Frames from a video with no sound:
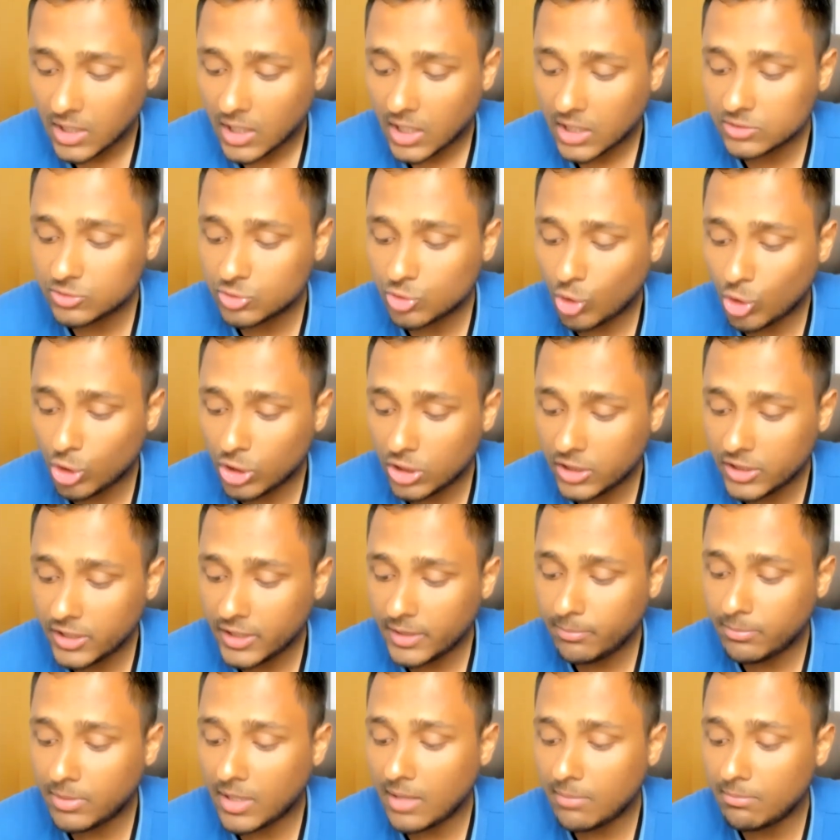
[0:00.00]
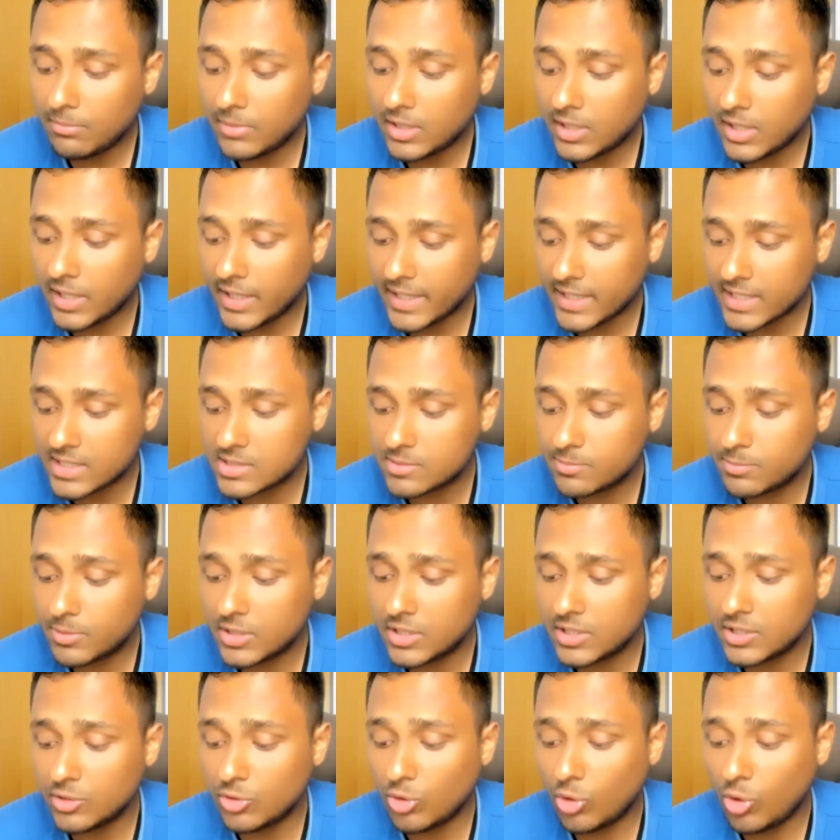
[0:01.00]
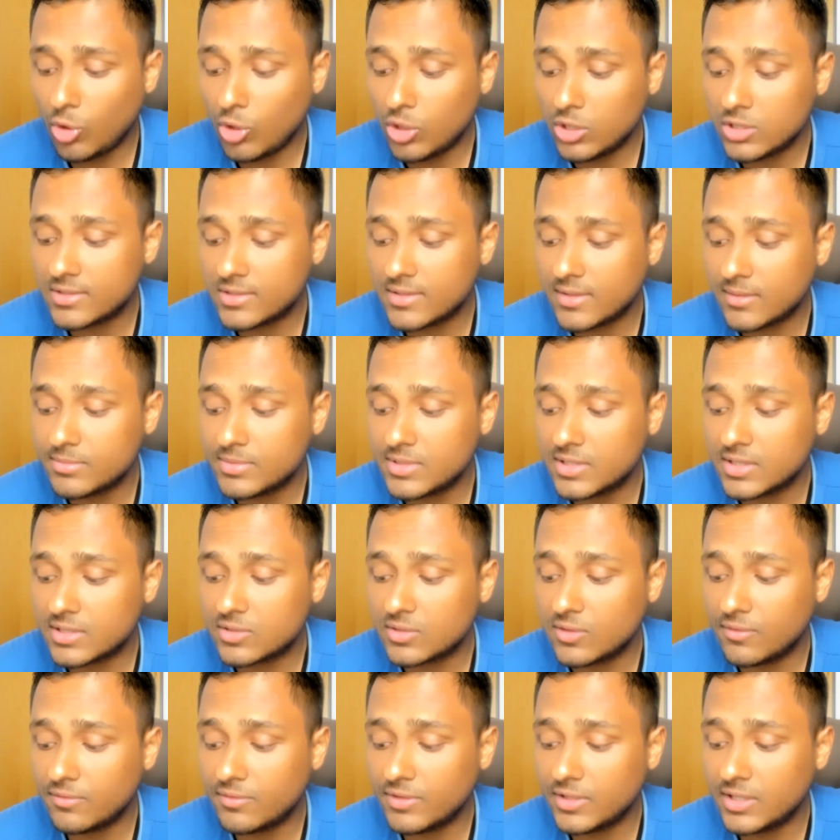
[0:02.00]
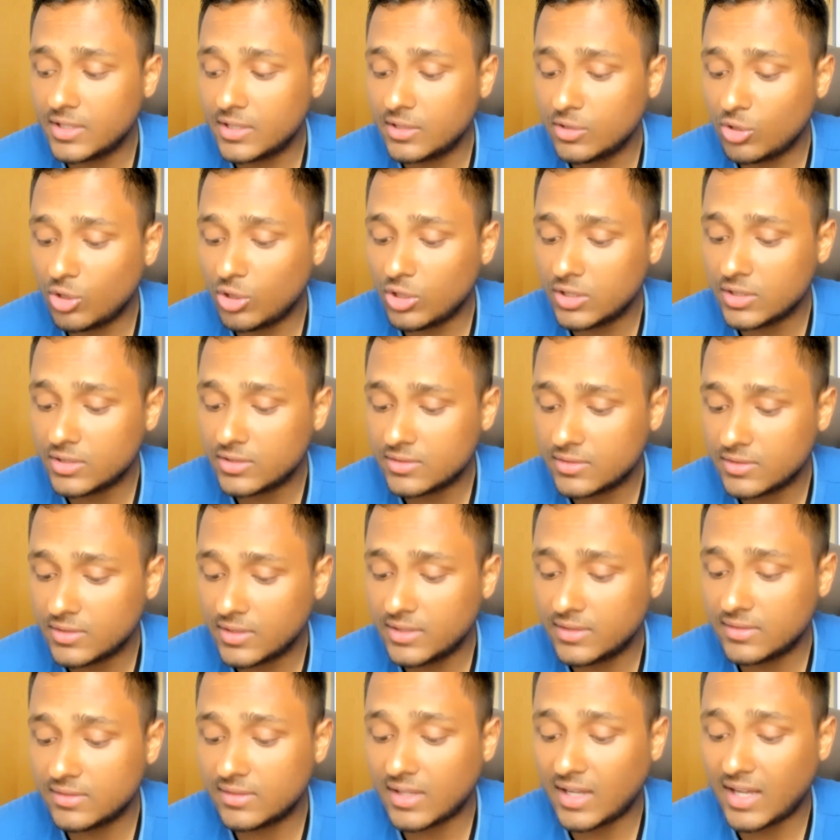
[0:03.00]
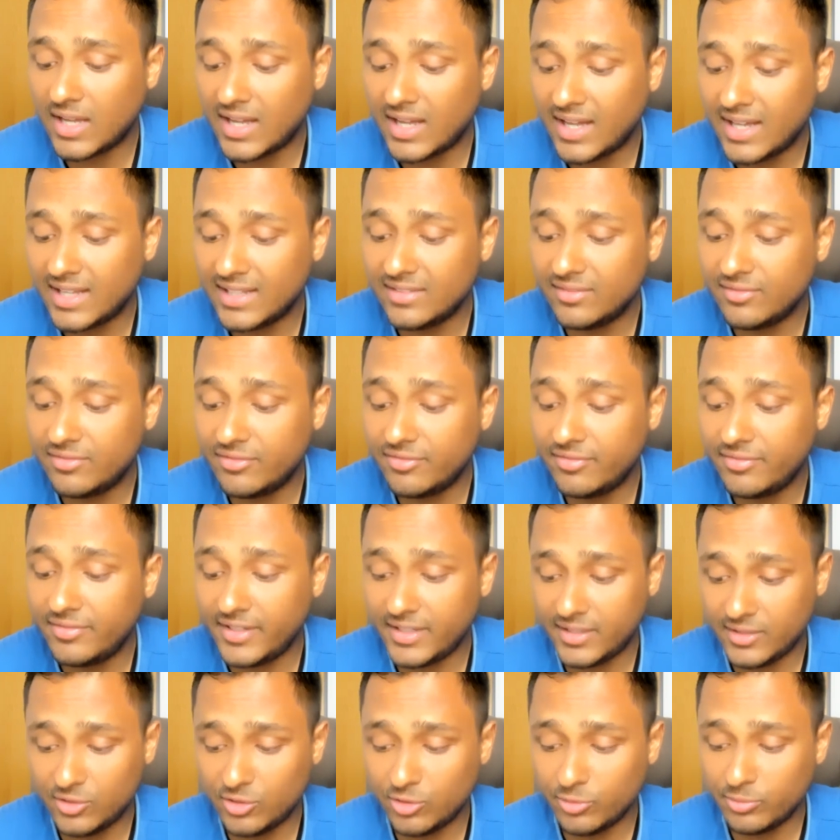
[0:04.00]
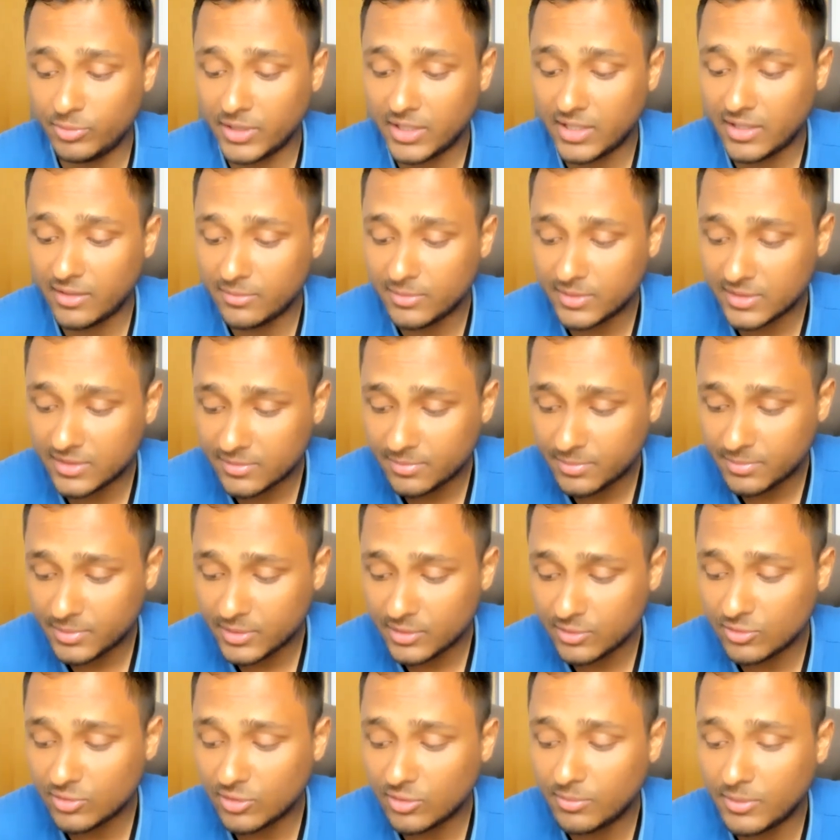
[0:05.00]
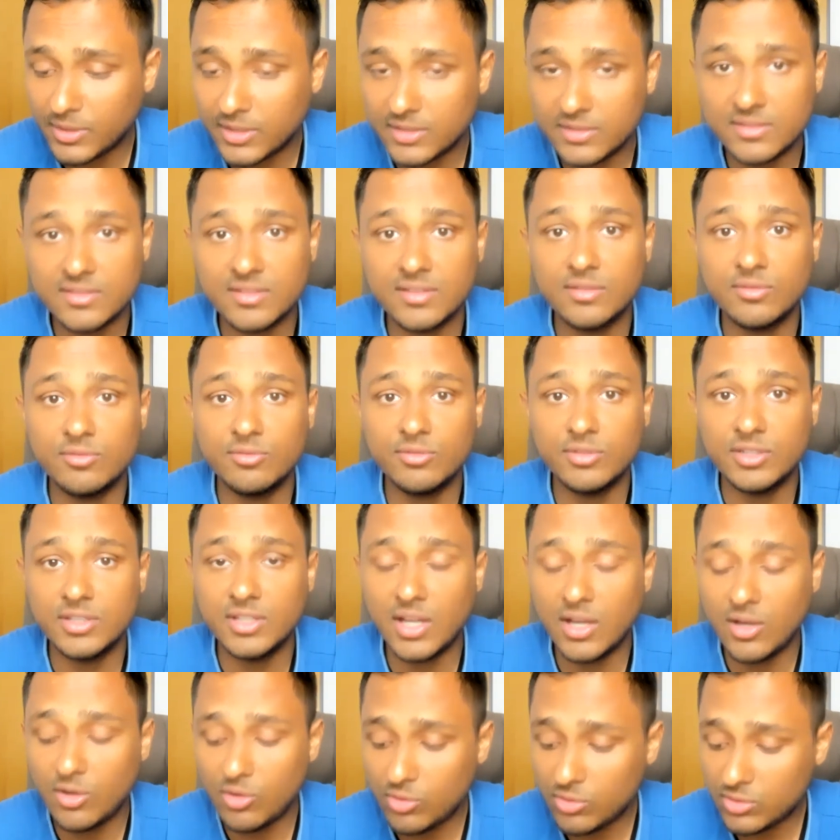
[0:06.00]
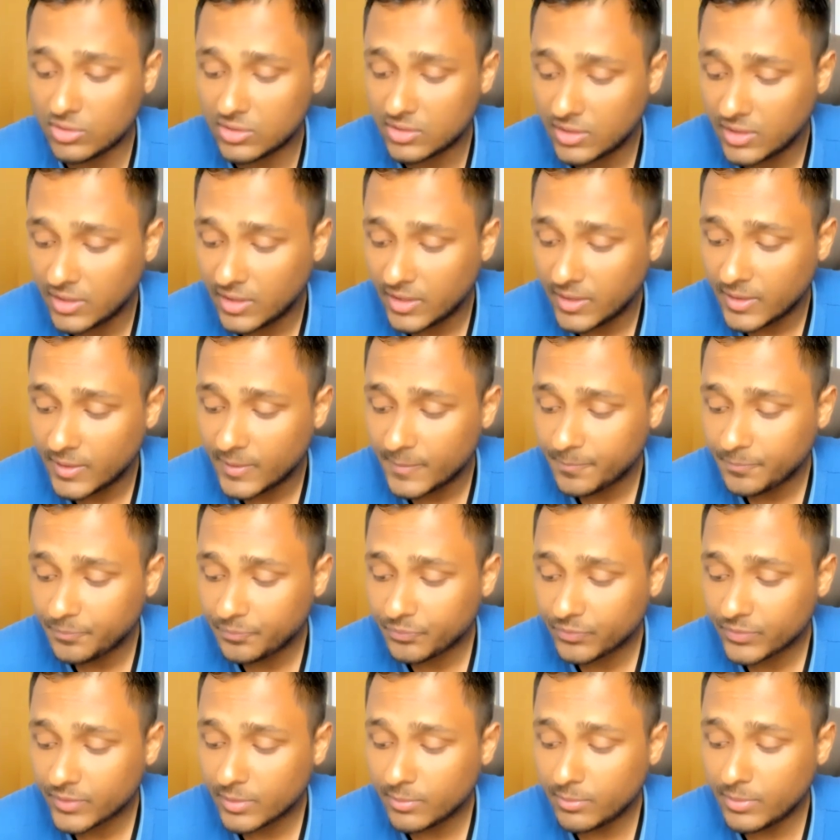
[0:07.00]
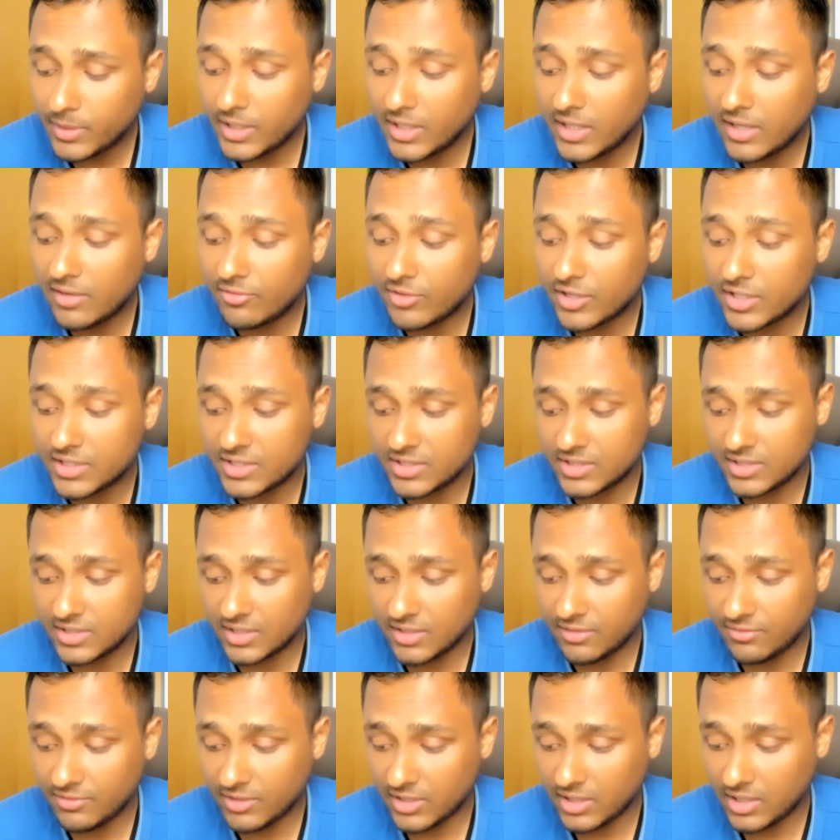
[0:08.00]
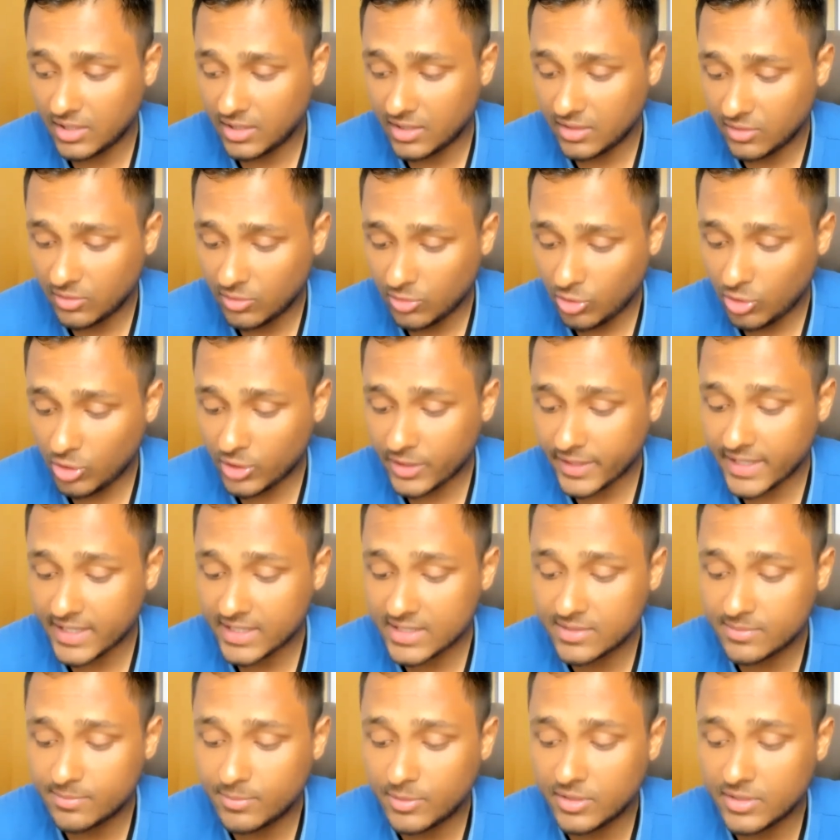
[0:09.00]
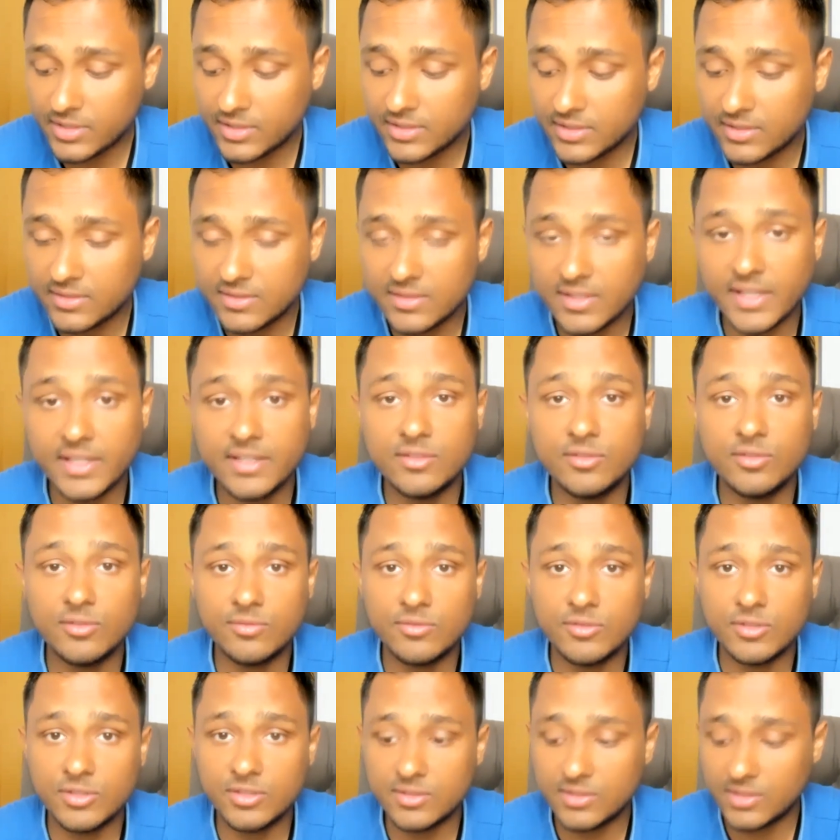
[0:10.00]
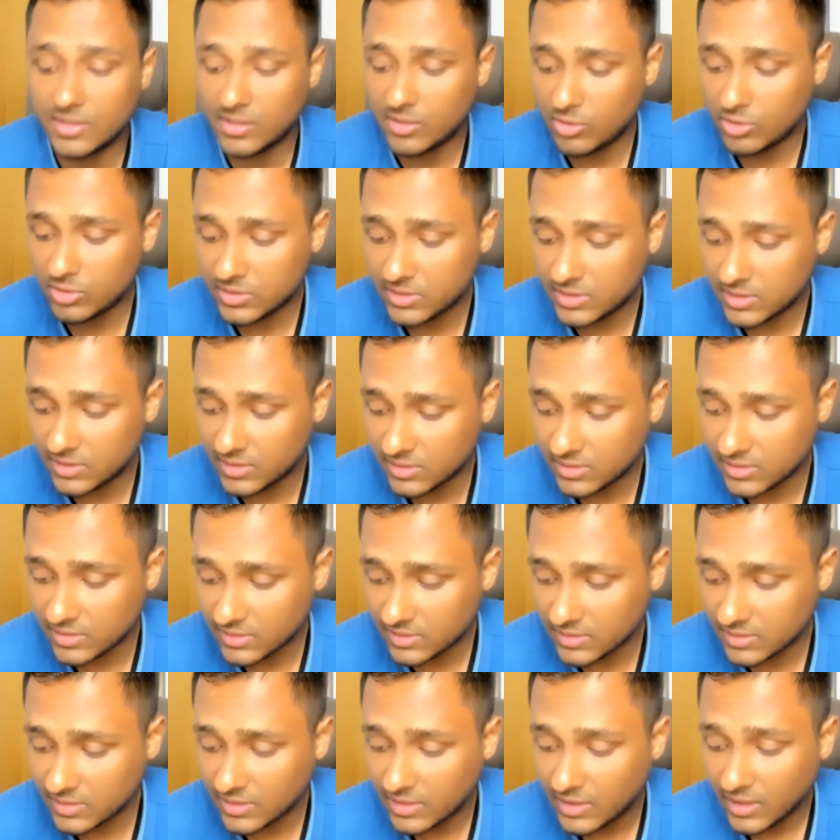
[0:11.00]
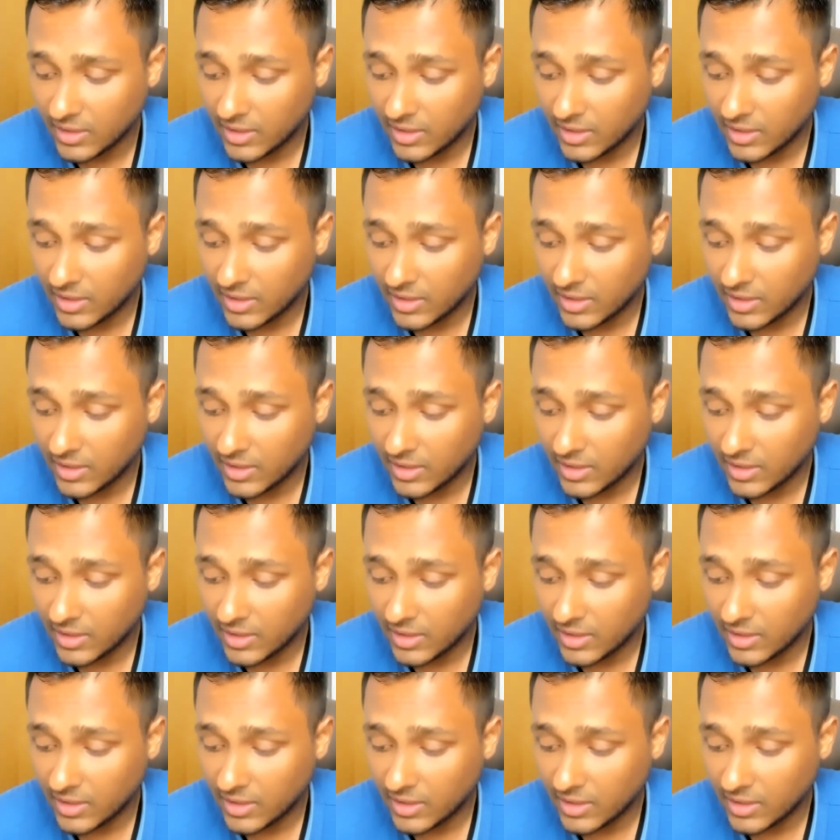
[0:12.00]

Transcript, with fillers: A scholarly Brahmana, expert in all subjects of Vedic knowledge, is unfit to become a spiritual master without being a Vaishnava, or expert in the science of Krishna consciousness.